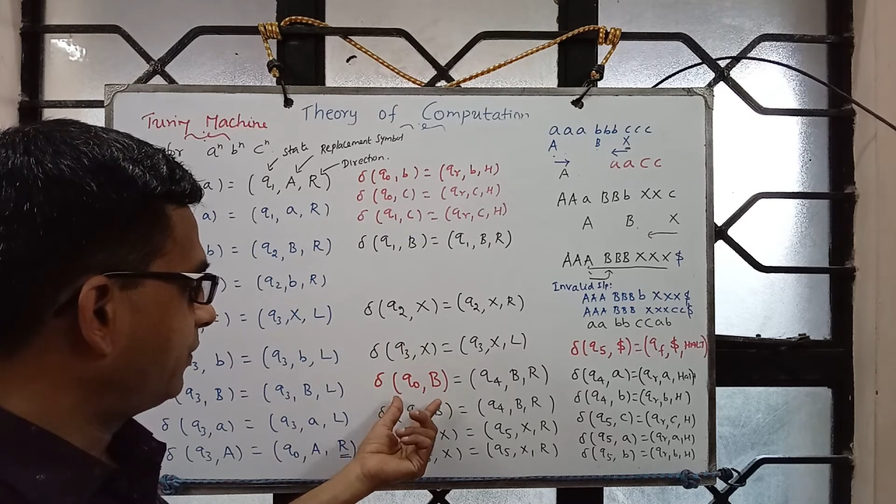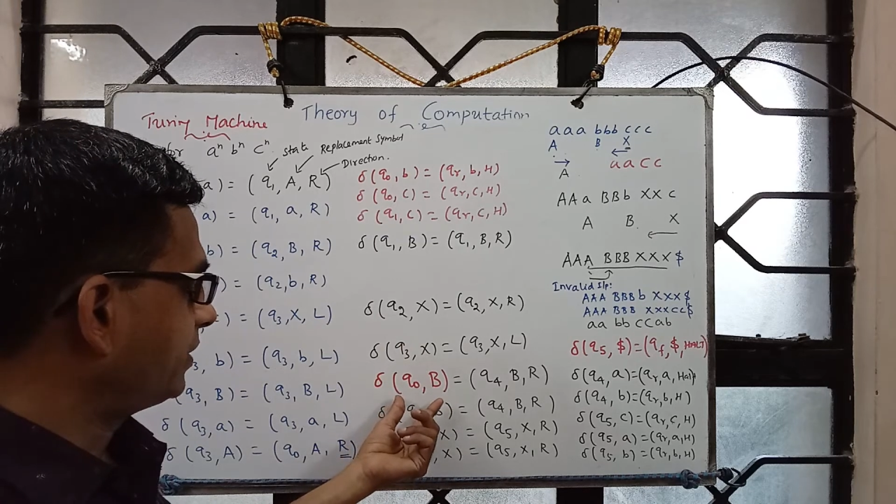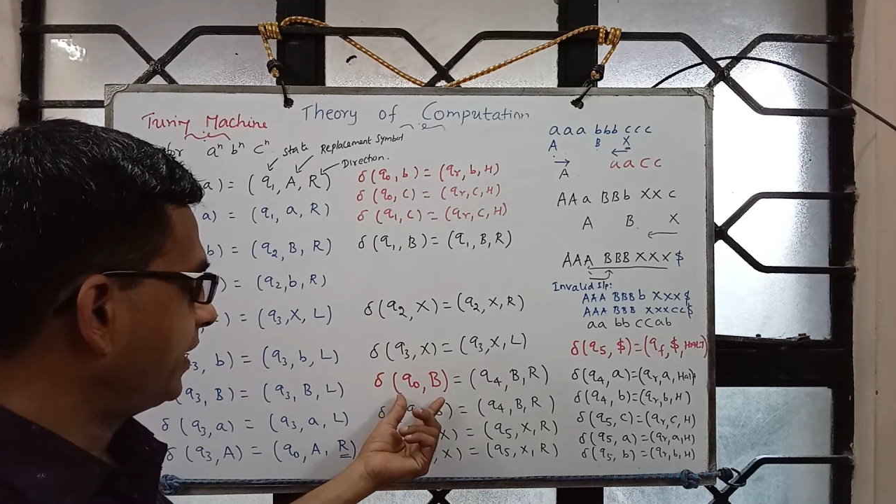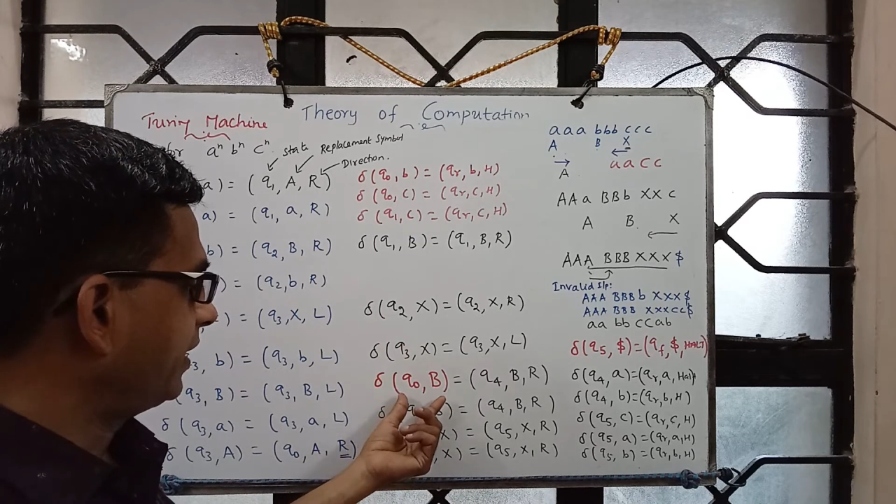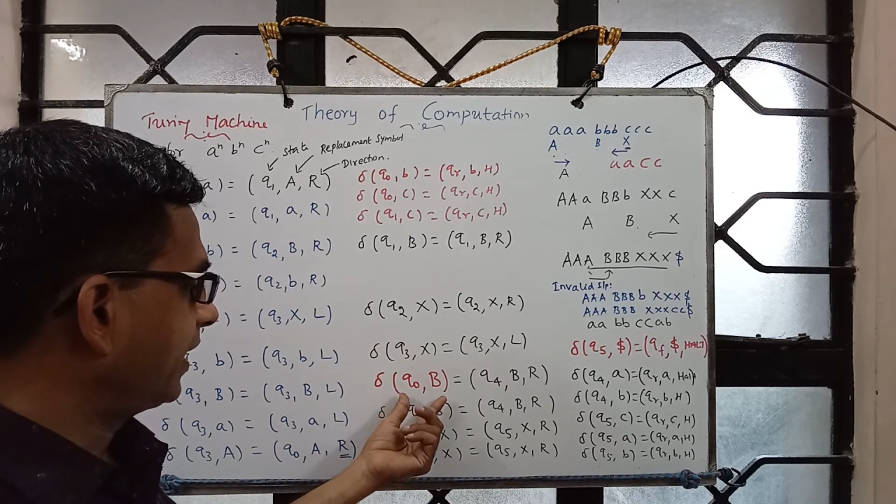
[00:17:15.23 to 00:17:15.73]
to
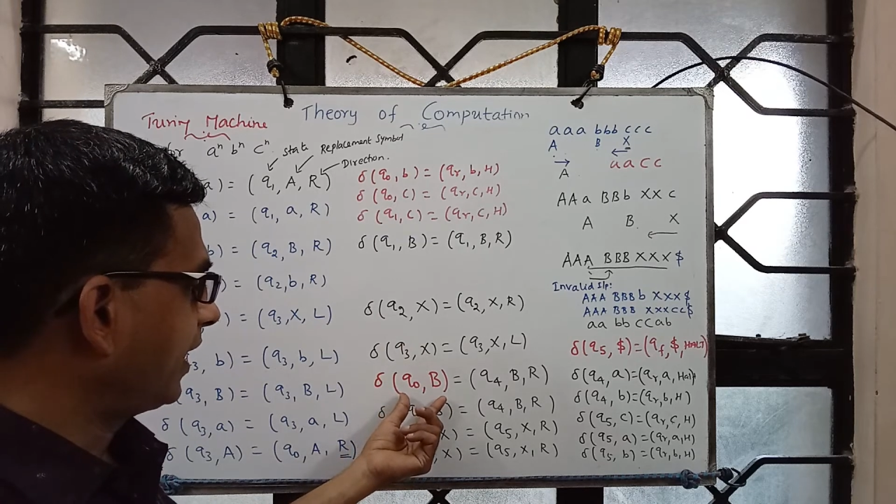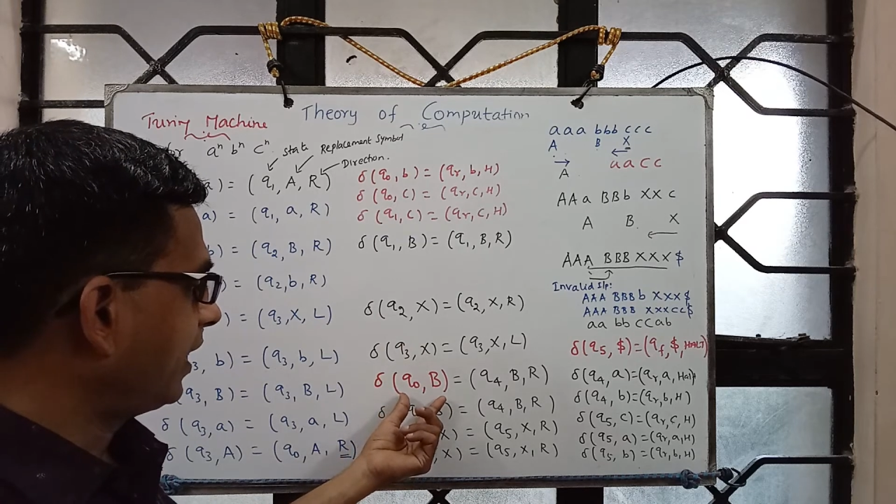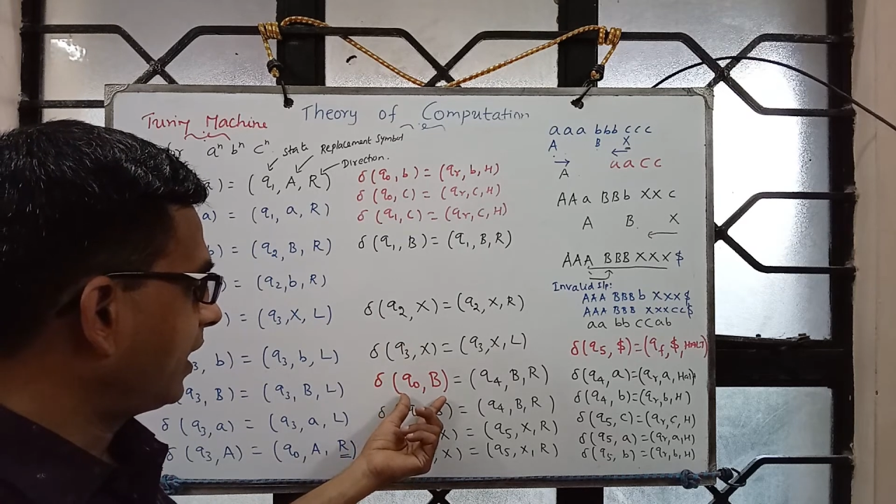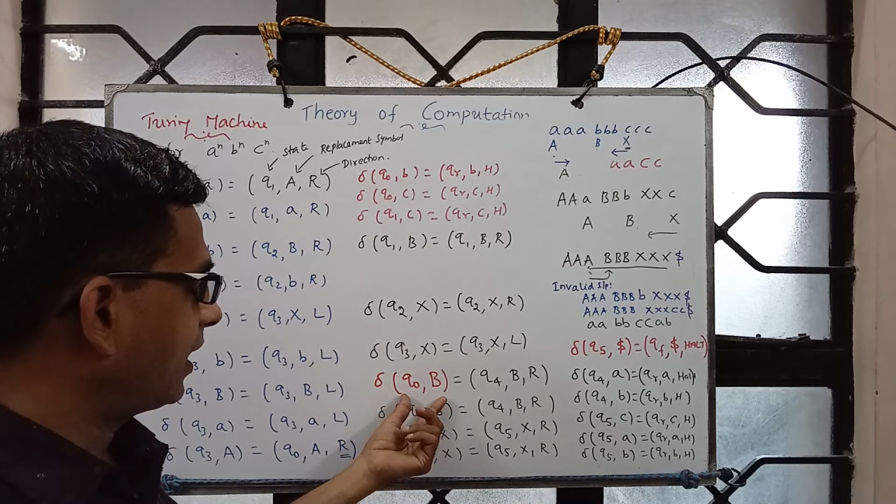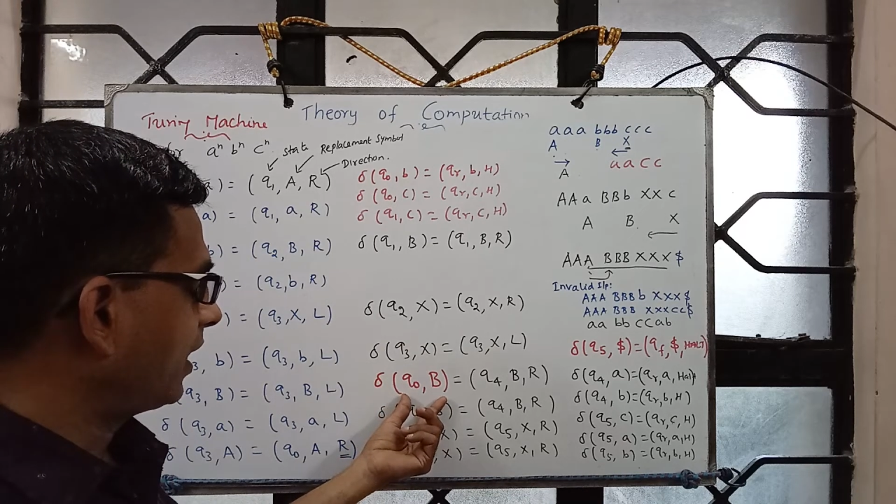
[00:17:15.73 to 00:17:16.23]
see
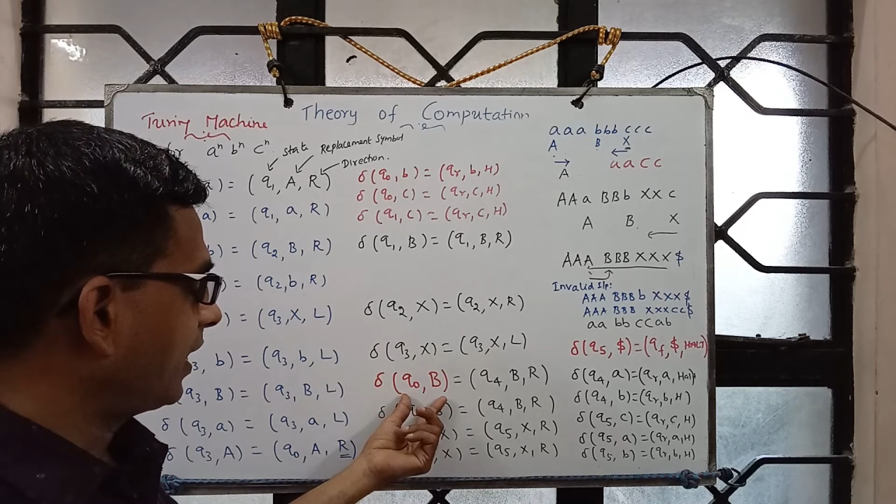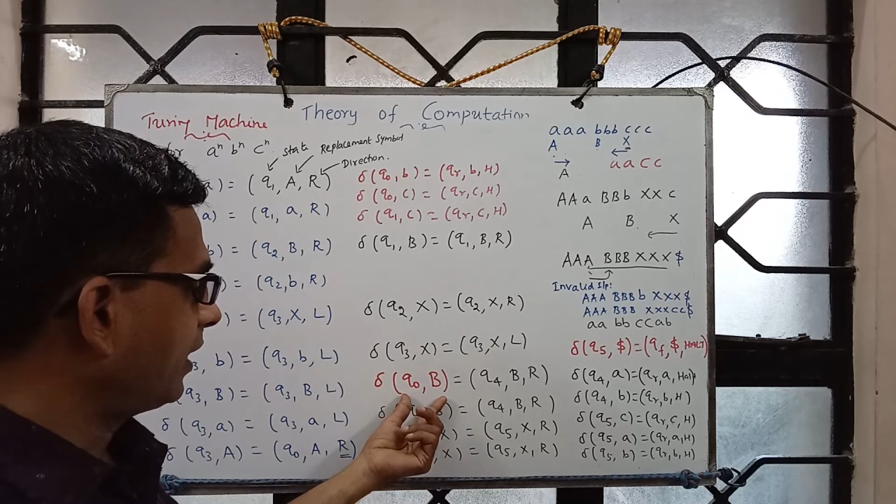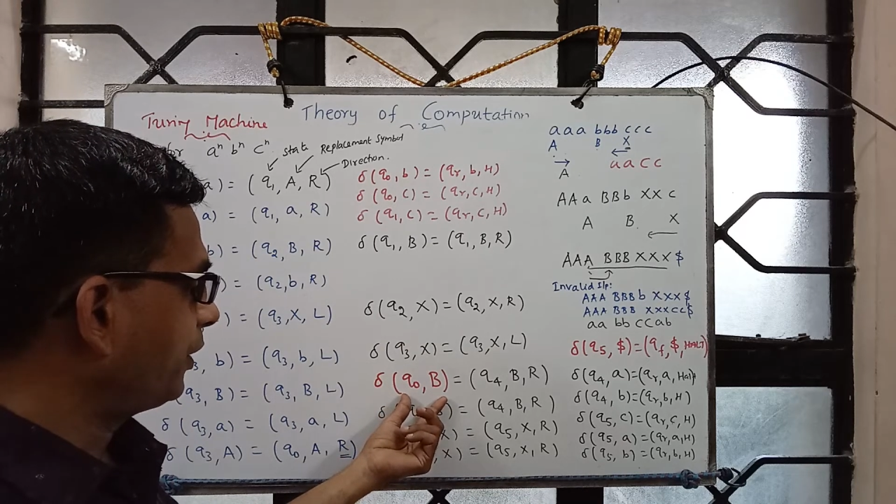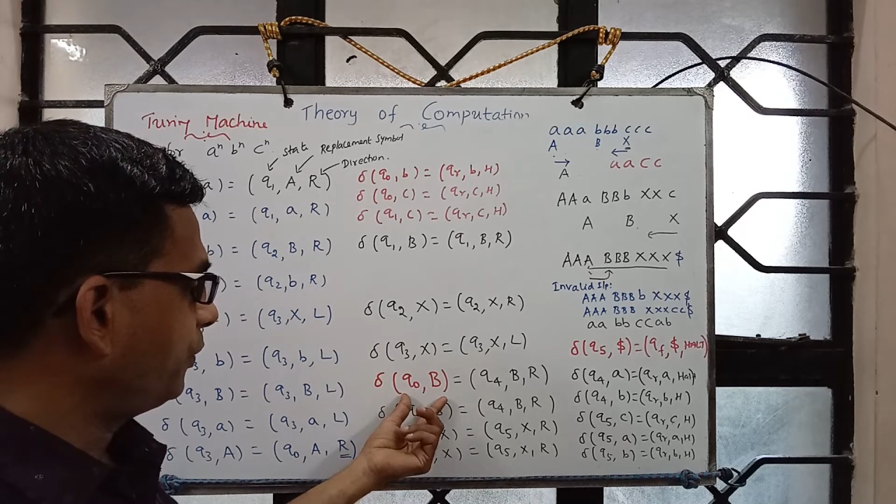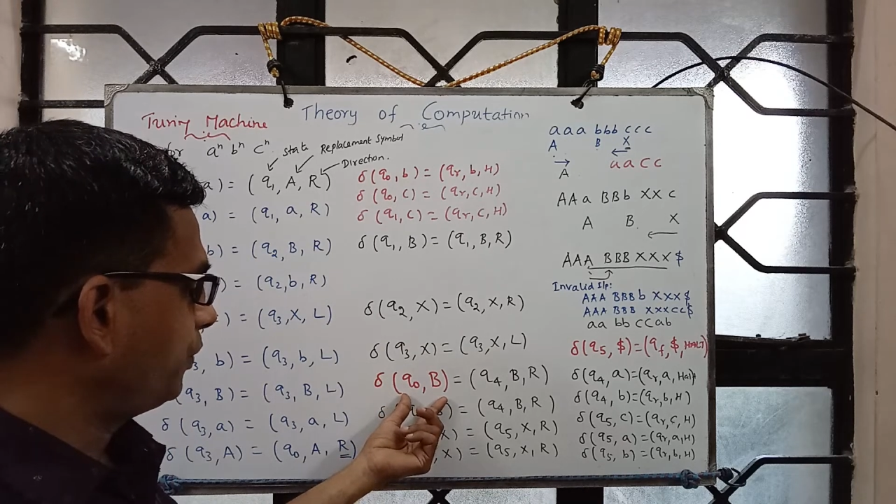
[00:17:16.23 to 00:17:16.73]
that
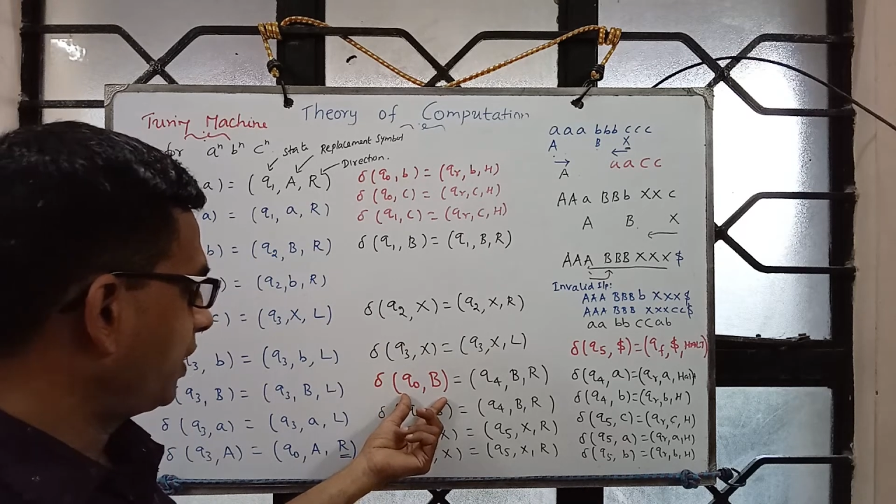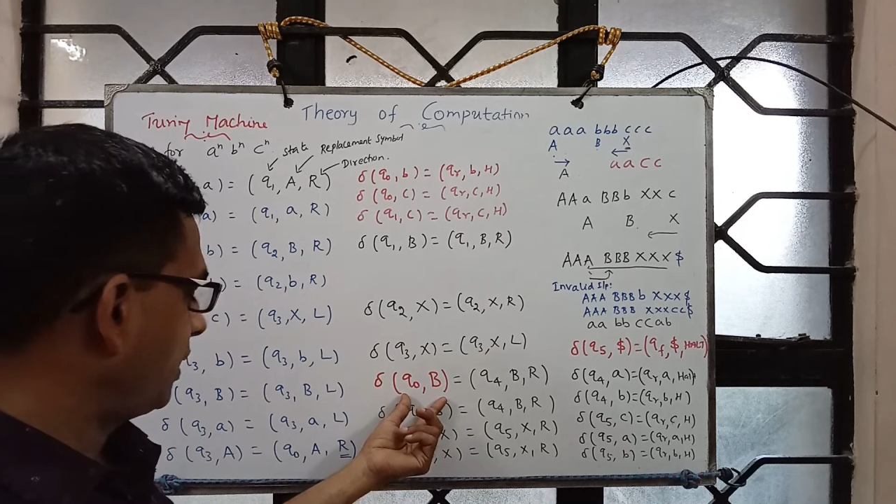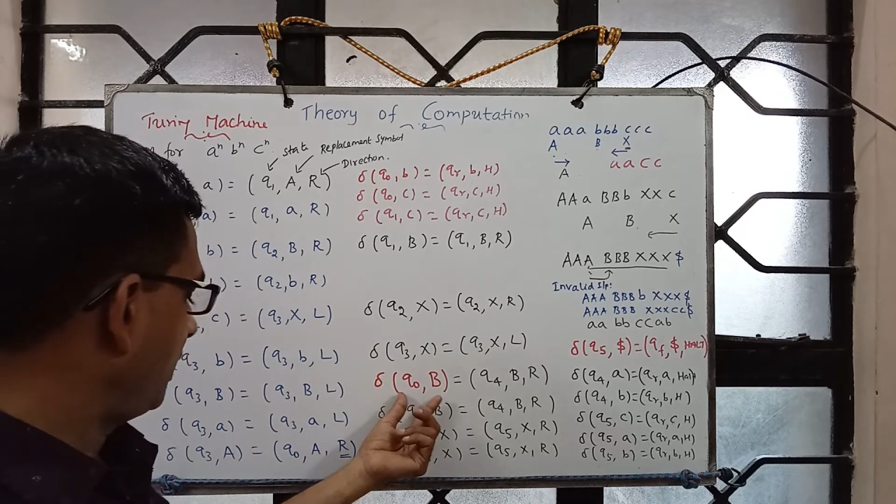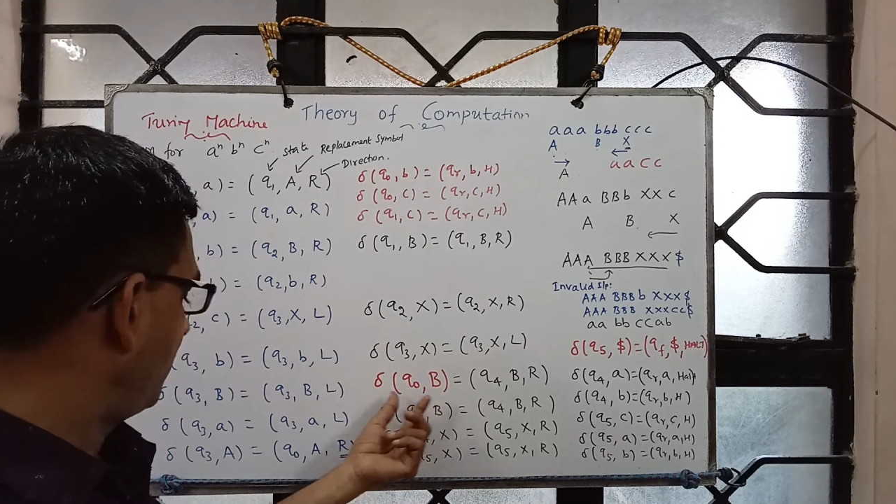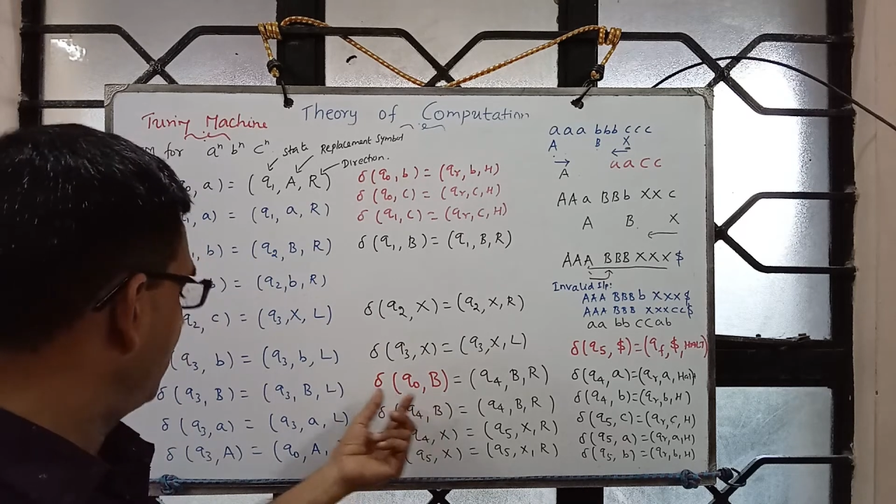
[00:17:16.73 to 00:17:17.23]
at Q0,